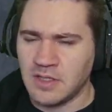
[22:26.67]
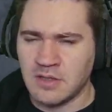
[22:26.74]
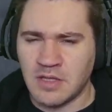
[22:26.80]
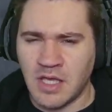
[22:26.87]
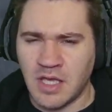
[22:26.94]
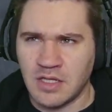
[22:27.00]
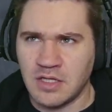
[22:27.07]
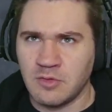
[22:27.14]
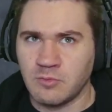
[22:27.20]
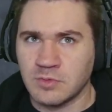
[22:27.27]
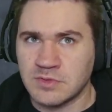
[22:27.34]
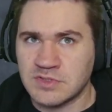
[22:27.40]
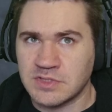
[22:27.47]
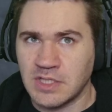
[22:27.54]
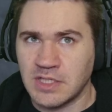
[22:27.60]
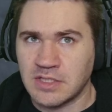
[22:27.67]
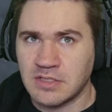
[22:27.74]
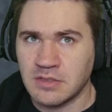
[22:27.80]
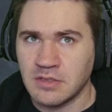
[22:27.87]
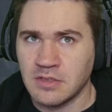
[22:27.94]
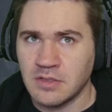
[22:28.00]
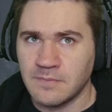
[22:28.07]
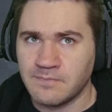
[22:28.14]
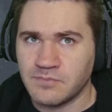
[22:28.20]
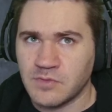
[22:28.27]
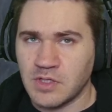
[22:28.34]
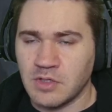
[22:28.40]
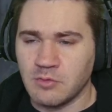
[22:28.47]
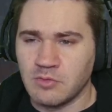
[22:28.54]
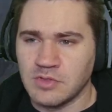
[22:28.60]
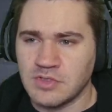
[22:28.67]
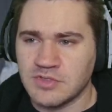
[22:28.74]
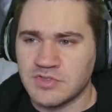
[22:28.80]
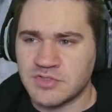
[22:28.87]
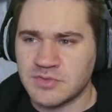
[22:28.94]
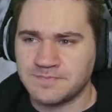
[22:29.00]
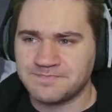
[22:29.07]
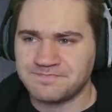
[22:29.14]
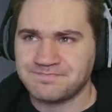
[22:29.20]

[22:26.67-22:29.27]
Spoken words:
in that it was like it was